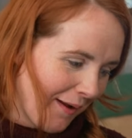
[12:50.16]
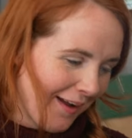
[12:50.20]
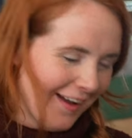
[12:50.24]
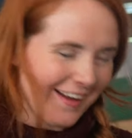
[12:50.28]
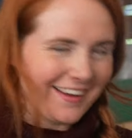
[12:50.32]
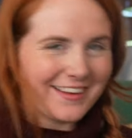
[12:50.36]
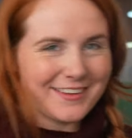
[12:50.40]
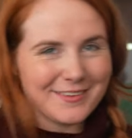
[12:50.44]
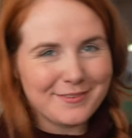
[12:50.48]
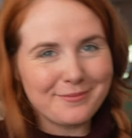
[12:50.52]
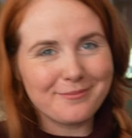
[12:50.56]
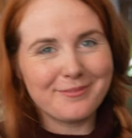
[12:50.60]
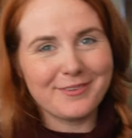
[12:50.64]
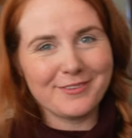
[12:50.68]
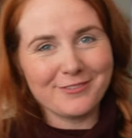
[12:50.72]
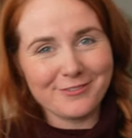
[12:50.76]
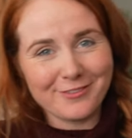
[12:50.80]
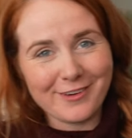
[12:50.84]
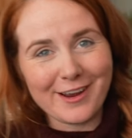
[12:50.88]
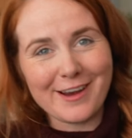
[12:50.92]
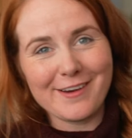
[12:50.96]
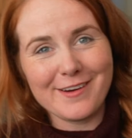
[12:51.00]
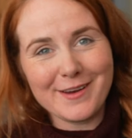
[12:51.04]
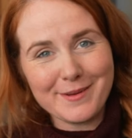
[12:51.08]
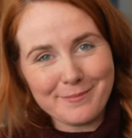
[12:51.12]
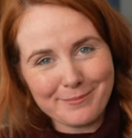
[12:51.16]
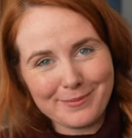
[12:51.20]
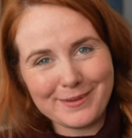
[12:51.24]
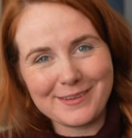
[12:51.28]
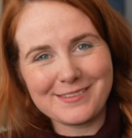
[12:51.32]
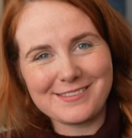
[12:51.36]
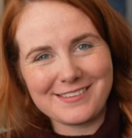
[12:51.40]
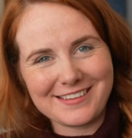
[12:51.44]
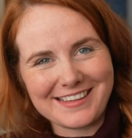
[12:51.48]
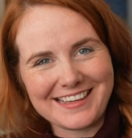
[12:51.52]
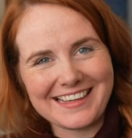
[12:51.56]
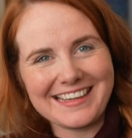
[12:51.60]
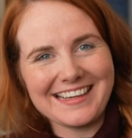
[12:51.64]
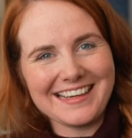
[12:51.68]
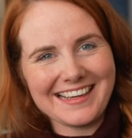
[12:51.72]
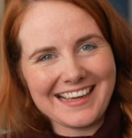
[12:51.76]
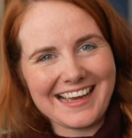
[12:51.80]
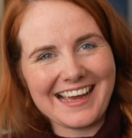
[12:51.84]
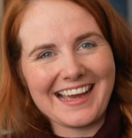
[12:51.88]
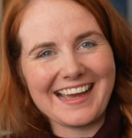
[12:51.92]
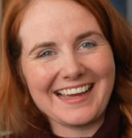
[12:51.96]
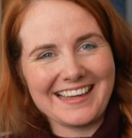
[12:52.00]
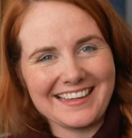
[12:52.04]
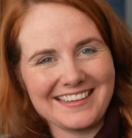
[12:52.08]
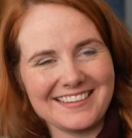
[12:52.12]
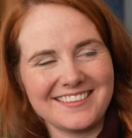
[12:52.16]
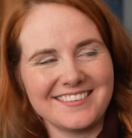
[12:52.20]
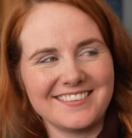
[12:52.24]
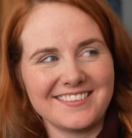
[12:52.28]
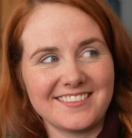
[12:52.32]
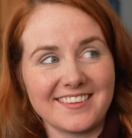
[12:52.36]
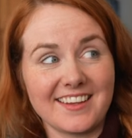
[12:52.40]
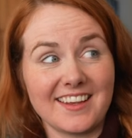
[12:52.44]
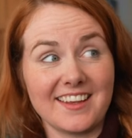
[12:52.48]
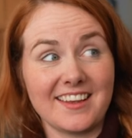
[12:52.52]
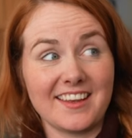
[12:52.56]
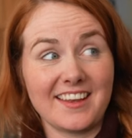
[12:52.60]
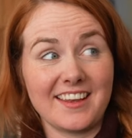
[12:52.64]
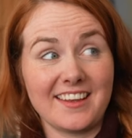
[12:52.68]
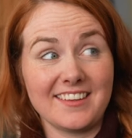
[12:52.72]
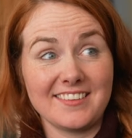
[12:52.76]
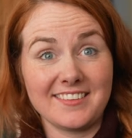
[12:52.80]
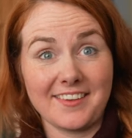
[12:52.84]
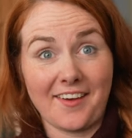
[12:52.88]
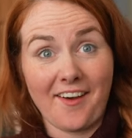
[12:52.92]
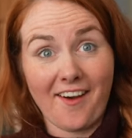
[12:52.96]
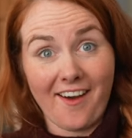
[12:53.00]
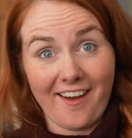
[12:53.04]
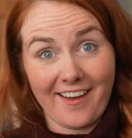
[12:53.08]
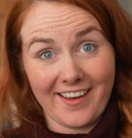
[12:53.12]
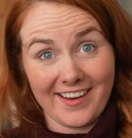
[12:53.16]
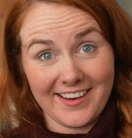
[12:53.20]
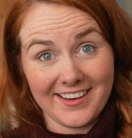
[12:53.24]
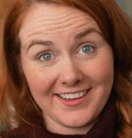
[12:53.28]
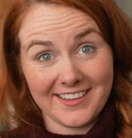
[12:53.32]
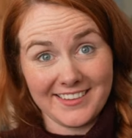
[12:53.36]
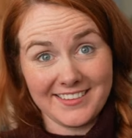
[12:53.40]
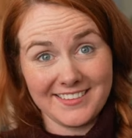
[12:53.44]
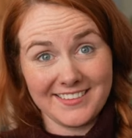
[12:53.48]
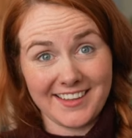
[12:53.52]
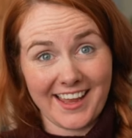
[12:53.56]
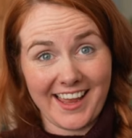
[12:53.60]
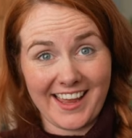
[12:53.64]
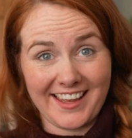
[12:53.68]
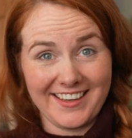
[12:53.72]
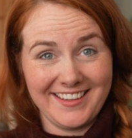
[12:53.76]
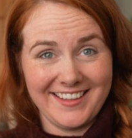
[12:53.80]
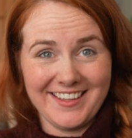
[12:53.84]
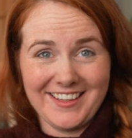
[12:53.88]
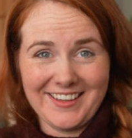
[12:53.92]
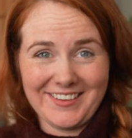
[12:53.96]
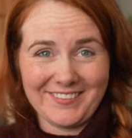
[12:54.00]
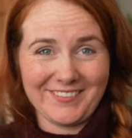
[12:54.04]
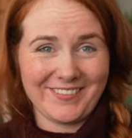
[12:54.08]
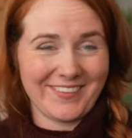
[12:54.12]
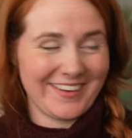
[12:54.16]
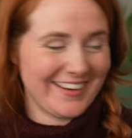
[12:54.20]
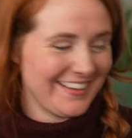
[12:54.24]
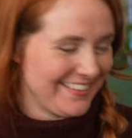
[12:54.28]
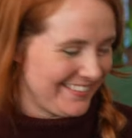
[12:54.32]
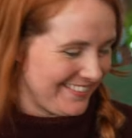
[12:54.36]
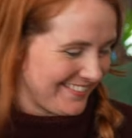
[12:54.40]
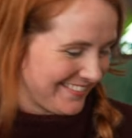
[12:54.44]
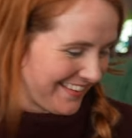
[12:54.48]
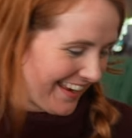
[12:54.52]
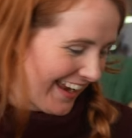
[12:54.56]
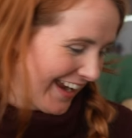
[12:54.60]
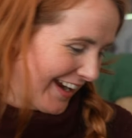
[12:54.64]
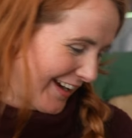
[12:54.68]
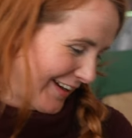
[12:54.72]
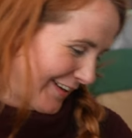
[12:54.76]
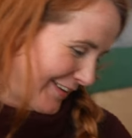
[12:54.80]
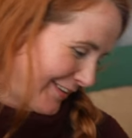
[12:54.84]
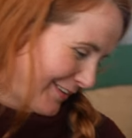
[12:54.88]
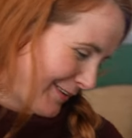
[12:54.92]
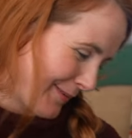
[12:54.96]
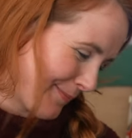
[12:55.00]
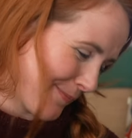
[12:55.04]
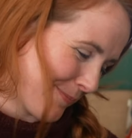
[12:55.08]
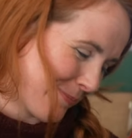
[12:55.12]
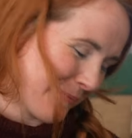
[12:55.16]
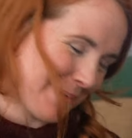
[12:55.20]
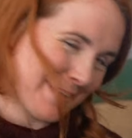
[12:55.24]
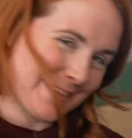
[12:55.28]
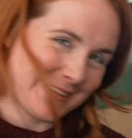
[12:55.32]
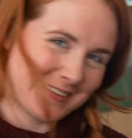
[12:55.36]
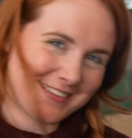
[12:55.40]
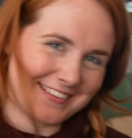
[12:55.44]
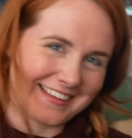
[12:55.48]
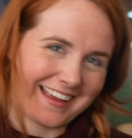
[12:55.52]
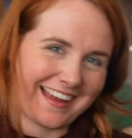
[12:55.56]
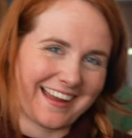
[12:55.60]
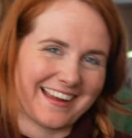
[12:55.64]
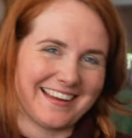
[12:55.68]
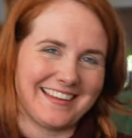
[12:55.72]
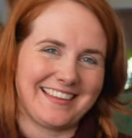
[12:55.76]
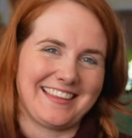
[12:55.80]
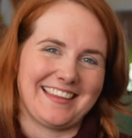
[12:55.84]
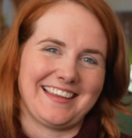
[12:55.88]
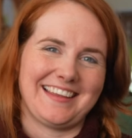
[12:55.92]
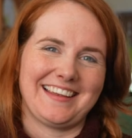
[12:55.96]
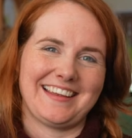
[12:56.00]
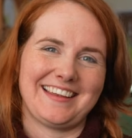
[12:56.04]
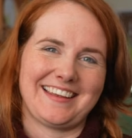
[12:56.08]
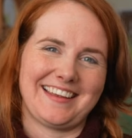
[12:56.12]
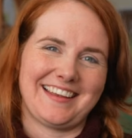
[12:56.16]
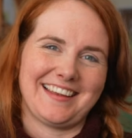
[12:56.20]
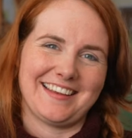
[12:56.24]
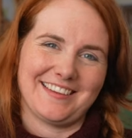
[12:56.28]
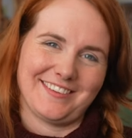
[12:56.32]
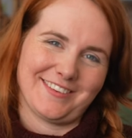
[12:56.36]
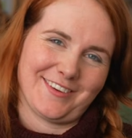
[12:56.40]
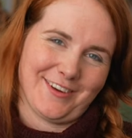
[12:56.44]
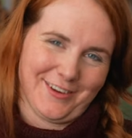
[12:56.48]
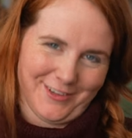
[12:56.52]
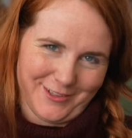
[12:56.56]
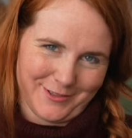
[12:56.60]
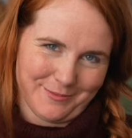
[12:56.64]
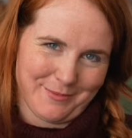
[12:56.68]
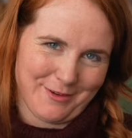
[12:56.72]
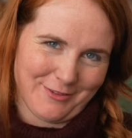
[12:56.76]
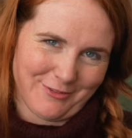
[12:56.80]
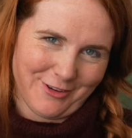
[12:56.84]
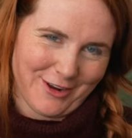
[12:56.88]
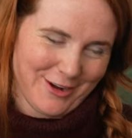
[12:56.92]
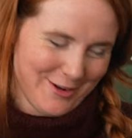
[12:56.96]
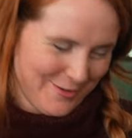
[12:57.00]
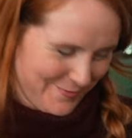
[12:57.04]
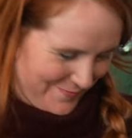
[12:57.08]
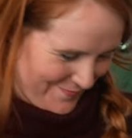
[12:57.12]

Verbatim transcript: Well, it's been very busy and it's hard and I'm quite scared, but I think it's going to be fun.